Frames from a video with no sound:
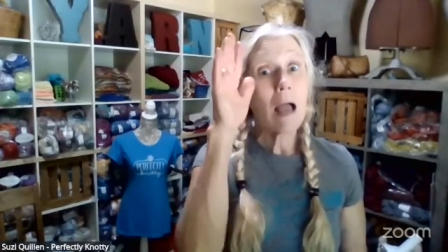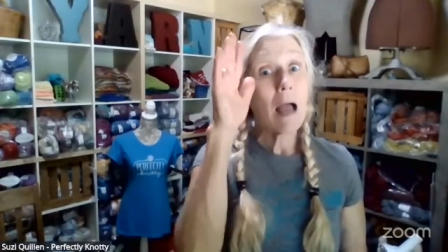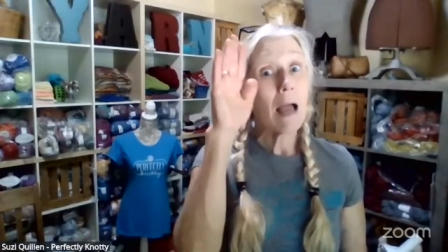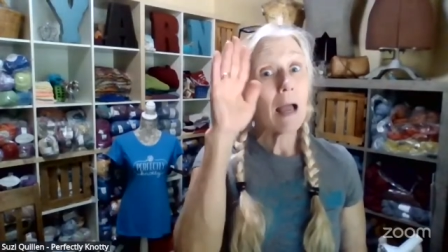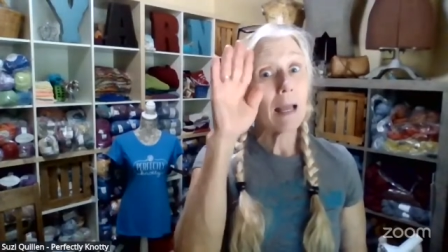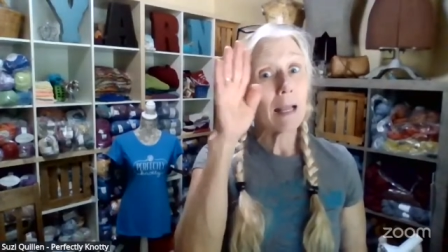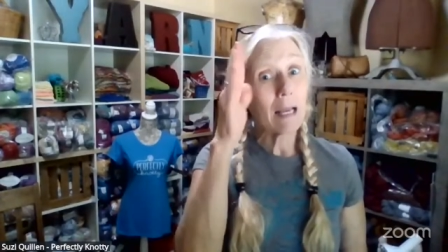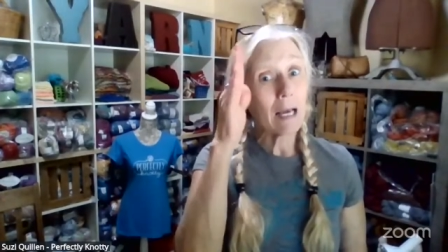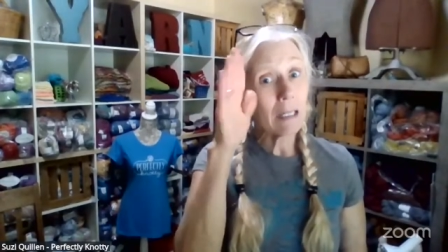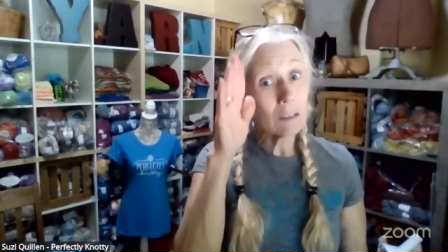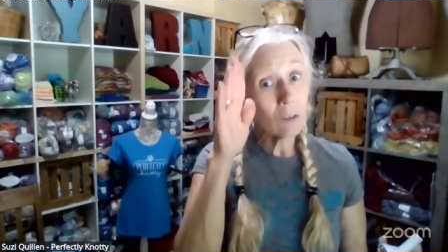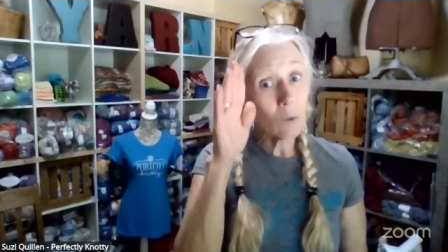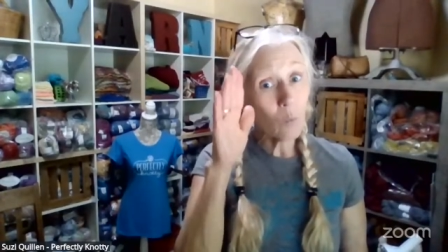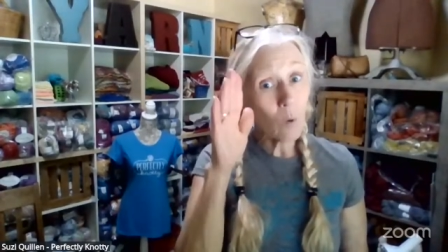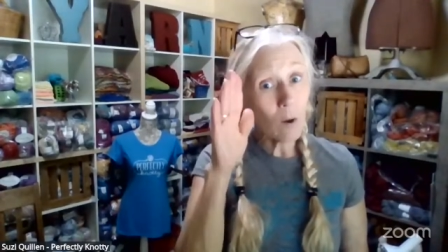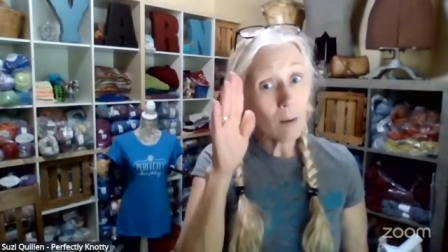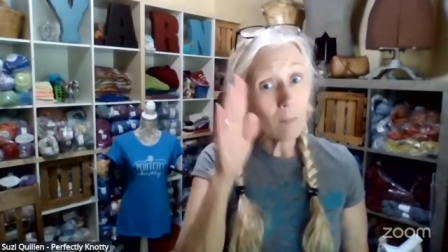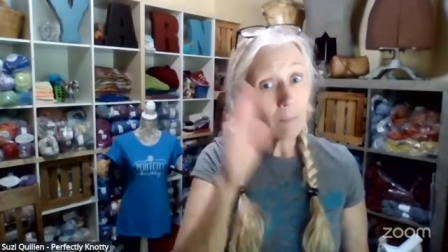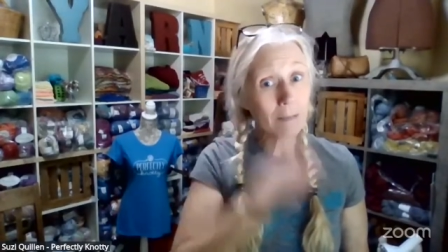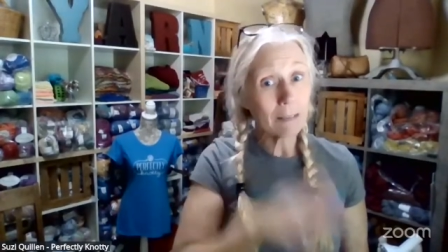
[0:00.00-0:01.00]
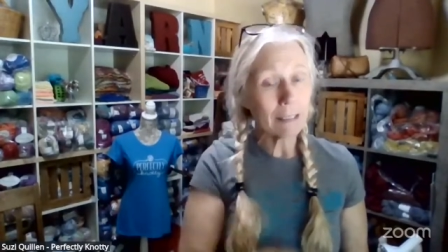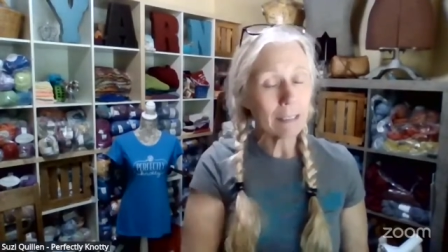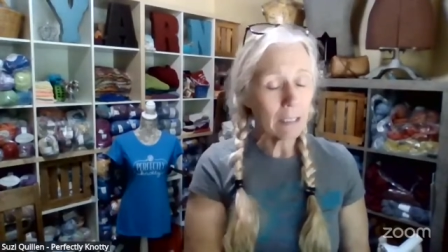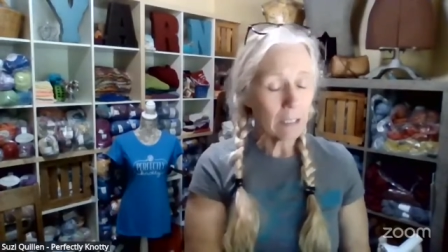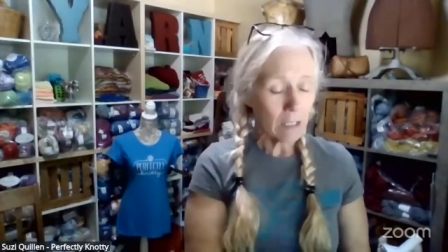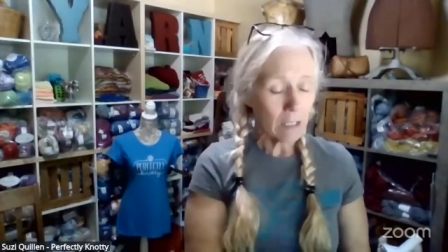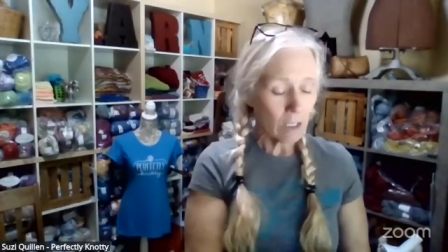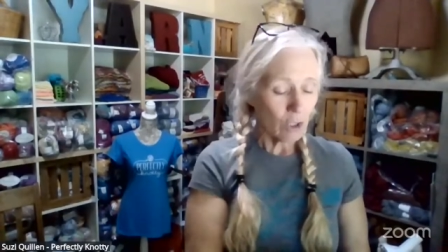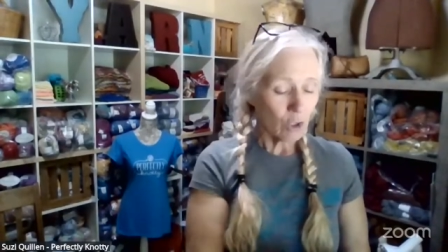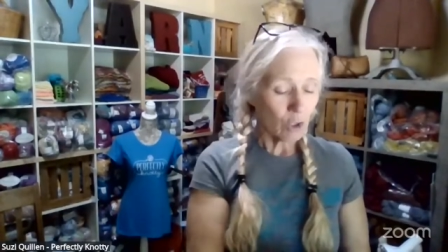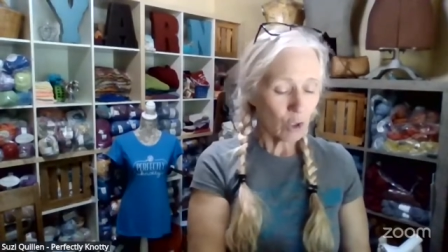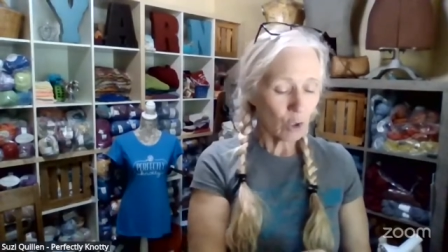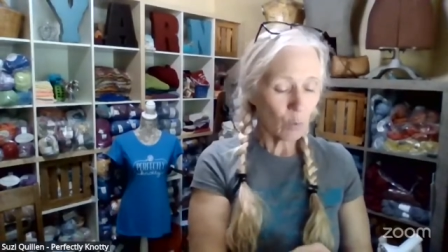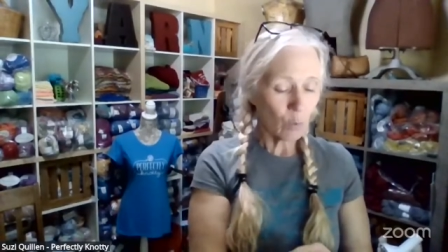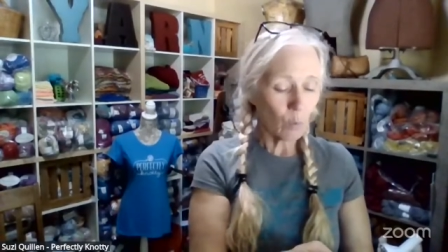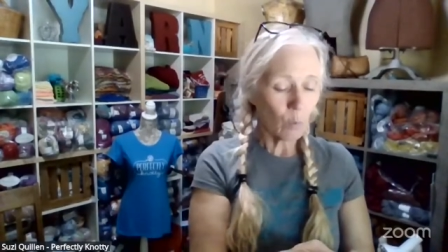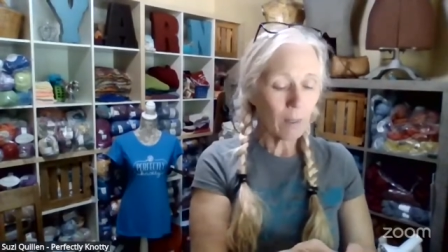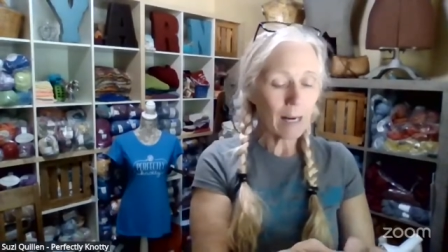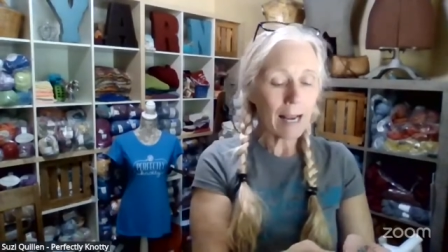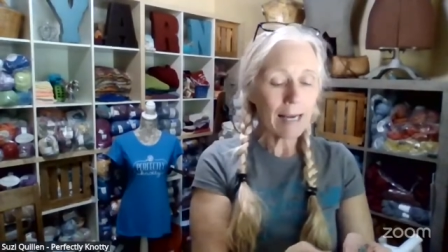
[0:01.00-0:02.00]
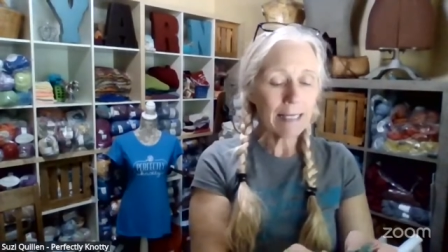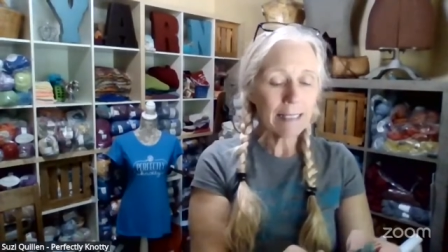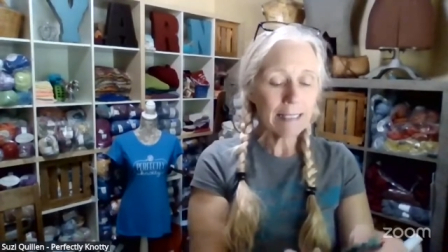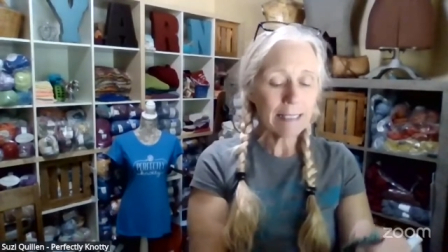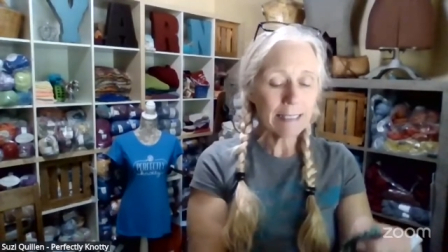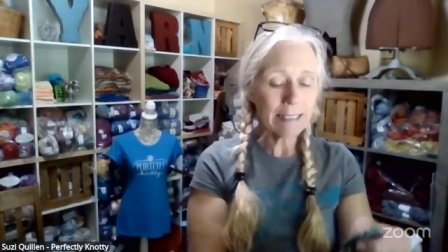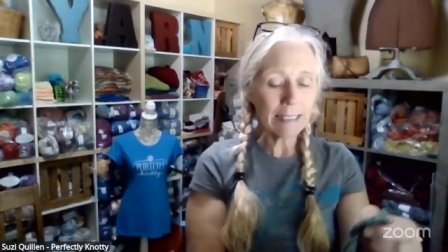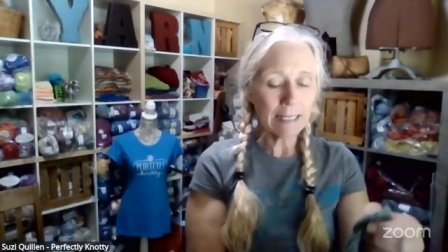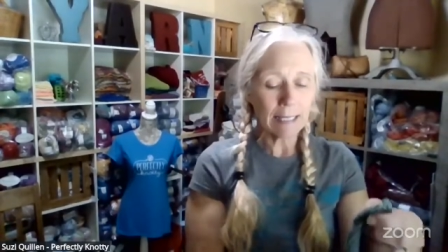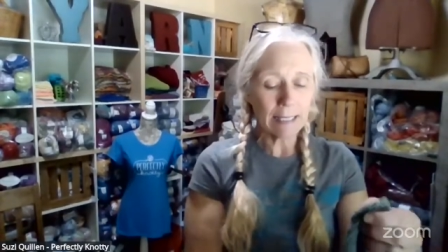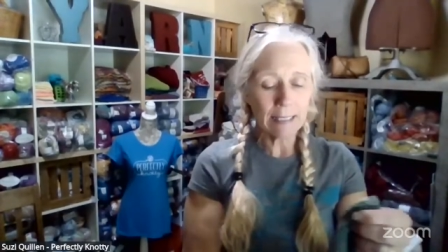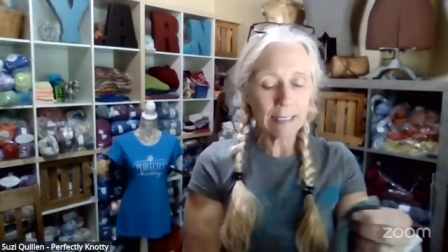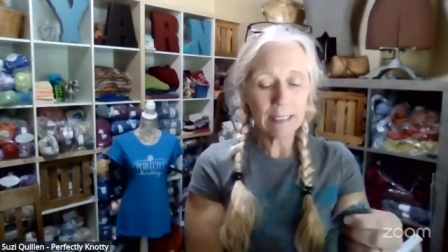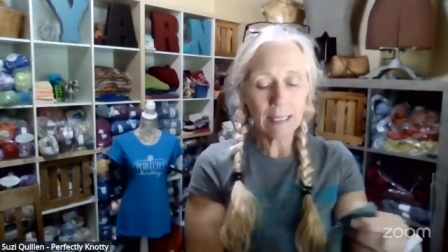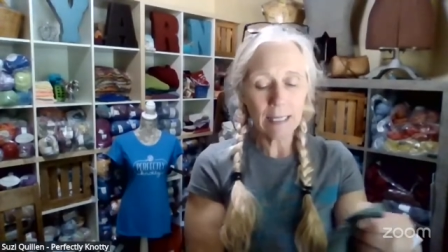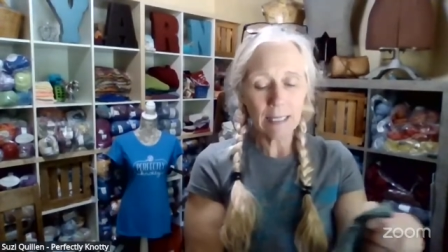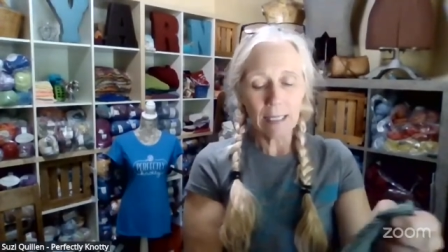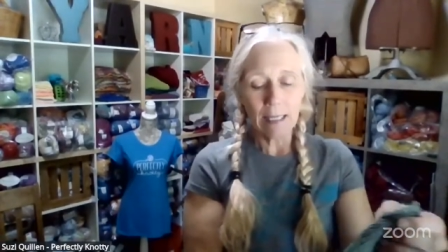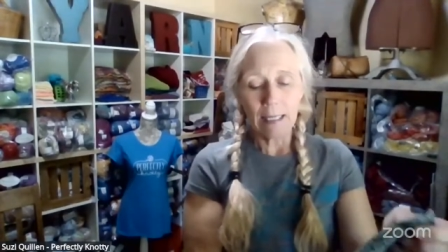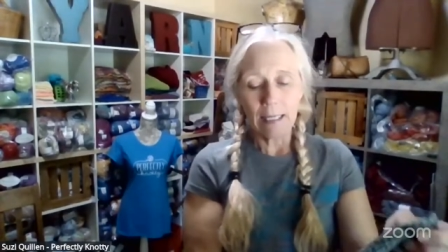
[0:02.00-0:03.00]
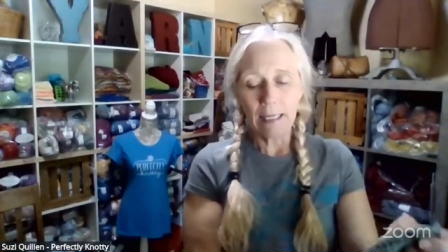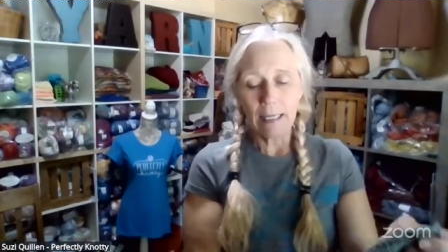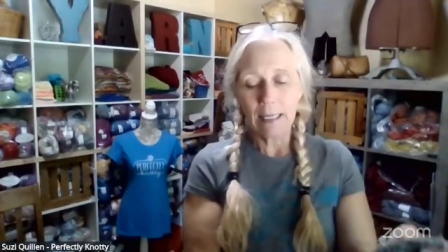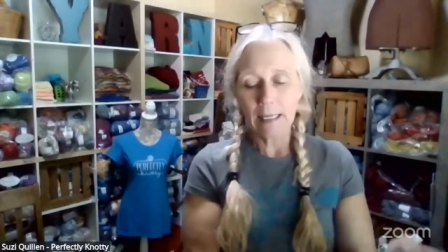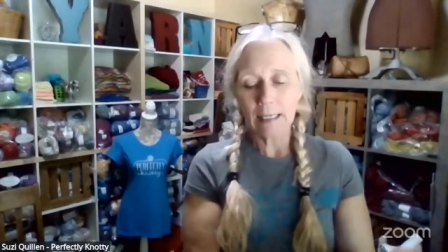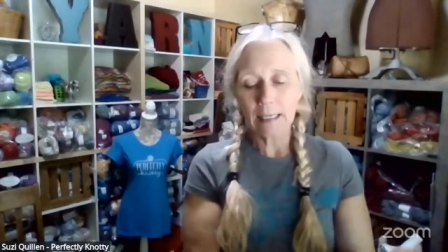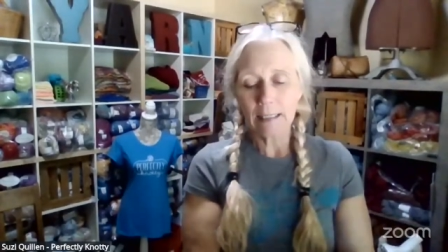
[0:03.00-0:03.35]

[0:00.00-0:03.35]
I got a little wobbly. So what I did is